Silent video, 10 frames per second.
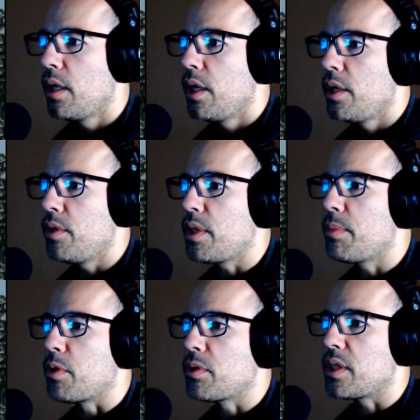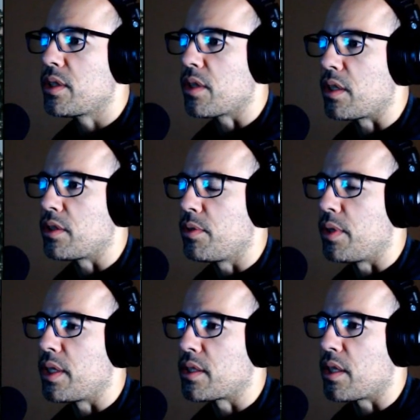You did mostly start doing
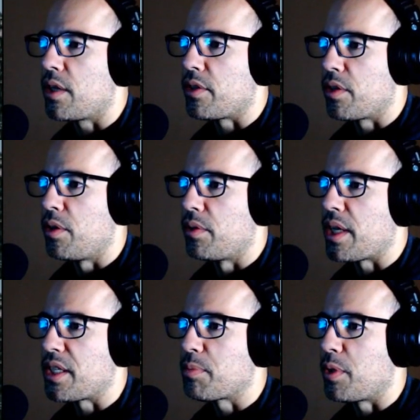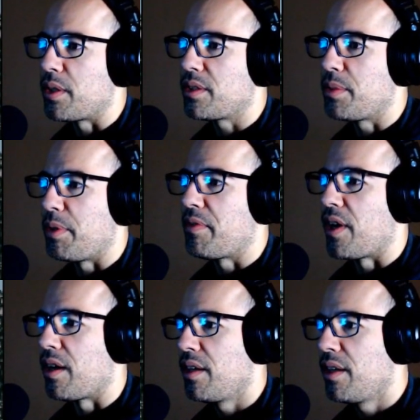this on your own at this point, to be
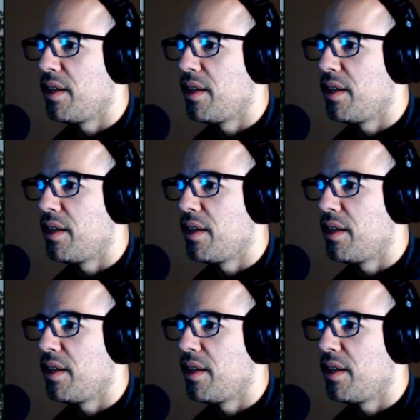fair.